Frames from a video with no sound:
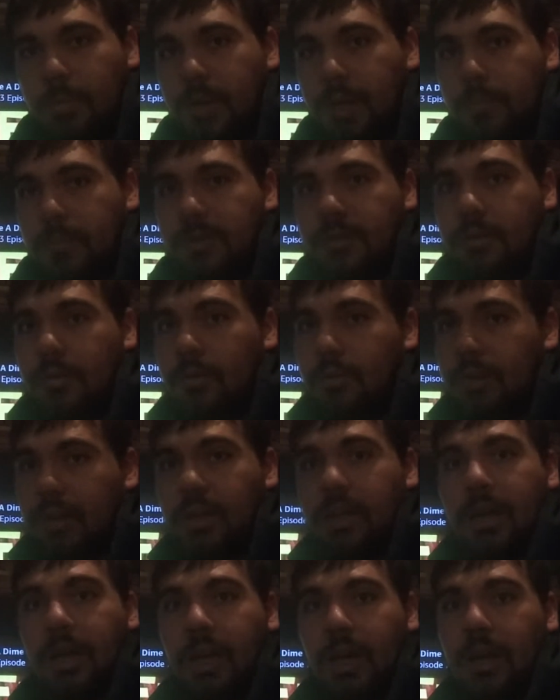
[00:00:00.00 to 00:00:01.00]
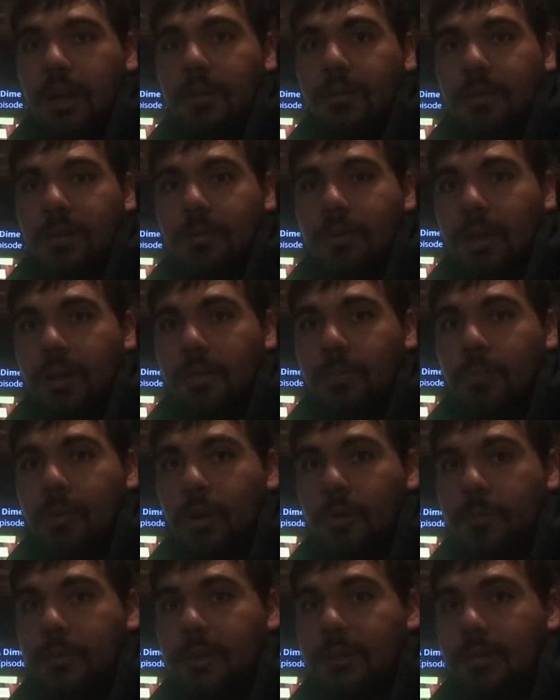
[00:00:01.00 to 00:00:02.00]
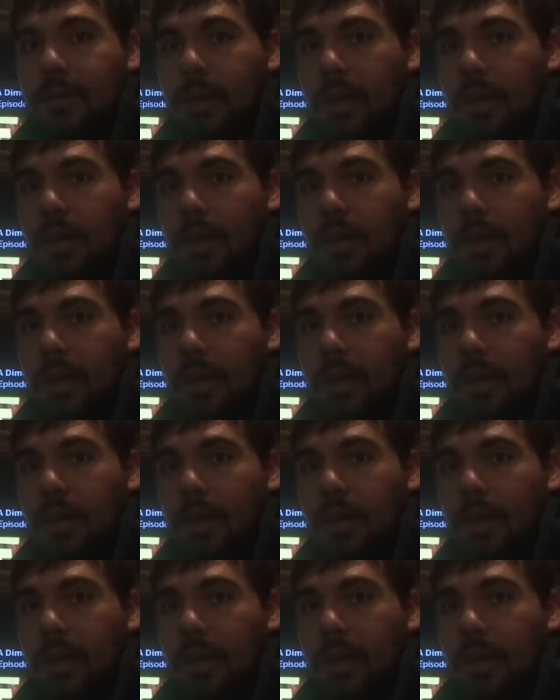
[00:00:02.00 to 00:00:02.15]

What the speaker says: episode. It has a lot of moments